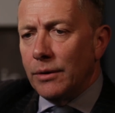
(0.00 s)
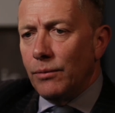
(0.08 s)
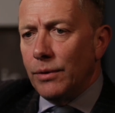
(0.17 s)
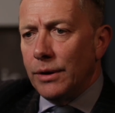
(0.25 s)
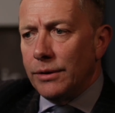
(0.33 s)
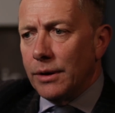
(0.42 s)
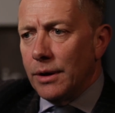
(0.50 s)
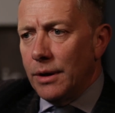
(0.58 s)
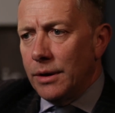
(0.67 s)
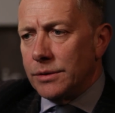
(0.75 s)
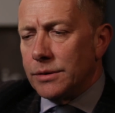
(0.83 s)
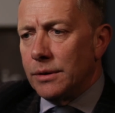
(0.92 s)
We're the
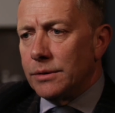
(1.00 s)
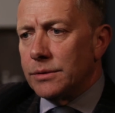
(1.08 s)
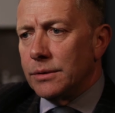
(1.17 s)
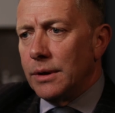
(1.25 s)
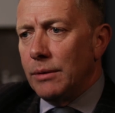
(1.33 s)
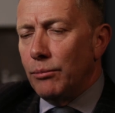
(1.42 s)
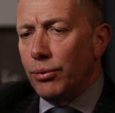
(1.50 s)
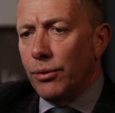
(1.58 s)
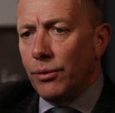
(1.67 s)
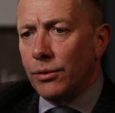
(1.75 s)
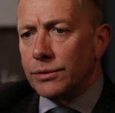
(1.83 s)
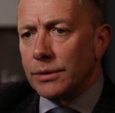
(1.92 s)
guys that
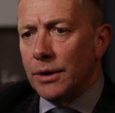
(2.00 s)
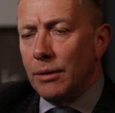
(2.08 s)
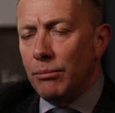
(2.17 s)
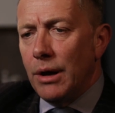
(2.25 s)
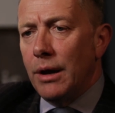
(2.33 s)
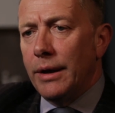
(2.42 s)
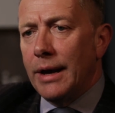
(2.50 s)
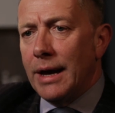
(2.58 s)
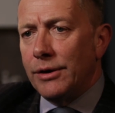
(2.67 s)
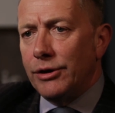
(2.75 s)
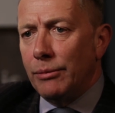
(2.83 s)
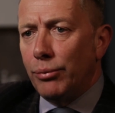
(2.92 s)
buy
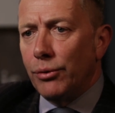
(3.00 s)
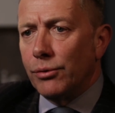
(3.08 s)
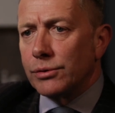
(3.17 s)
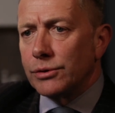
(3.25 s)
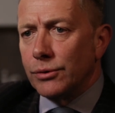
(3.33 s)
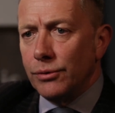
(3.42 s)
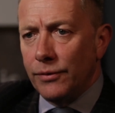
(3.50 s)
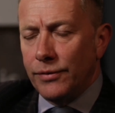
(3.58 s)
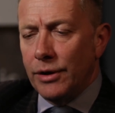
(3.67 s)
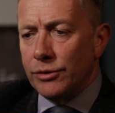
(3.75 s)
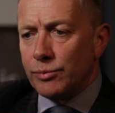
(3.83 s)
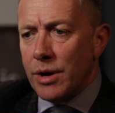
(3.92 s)
and import all of
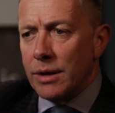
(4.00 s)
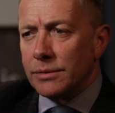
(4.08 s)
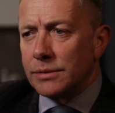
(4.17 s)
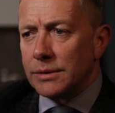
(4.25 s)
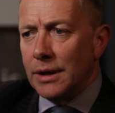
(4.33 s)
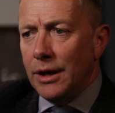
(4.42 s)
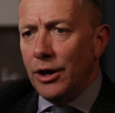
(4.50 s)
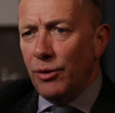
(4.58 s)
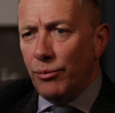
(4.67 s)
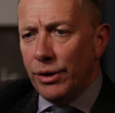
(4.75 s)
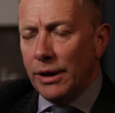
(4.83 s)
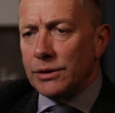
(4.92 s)
those brands,
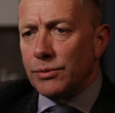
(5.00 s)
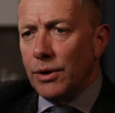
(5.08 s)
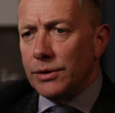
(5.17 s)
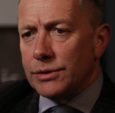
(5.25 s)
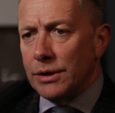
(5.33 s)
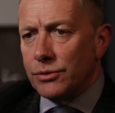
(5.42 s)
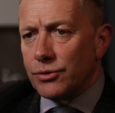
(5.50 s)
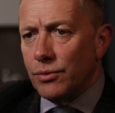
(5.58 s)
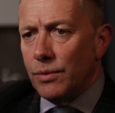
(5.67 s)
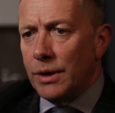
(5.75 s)
bring it to our central